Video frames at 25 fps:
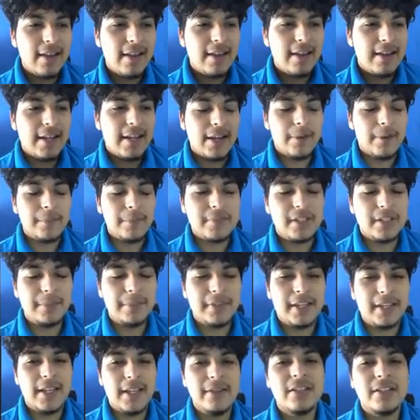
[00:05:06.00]
Now,
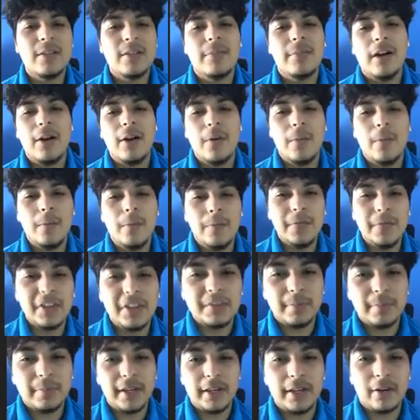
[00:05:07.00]
something else about the
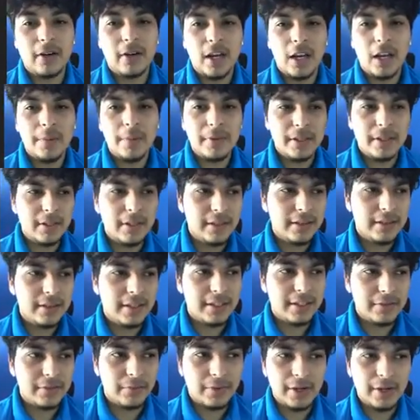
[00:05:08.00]
spider crab
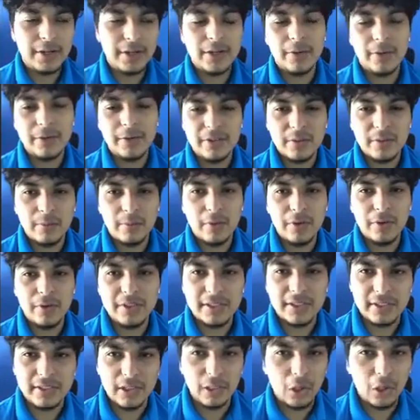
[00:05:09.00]
that's very noticeable
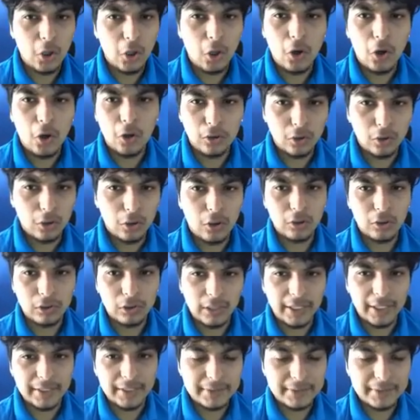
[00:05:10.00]
is its long
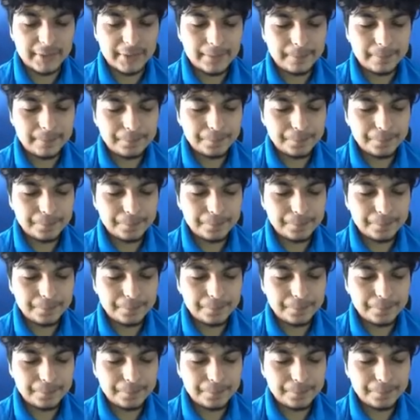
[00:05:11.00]
legs.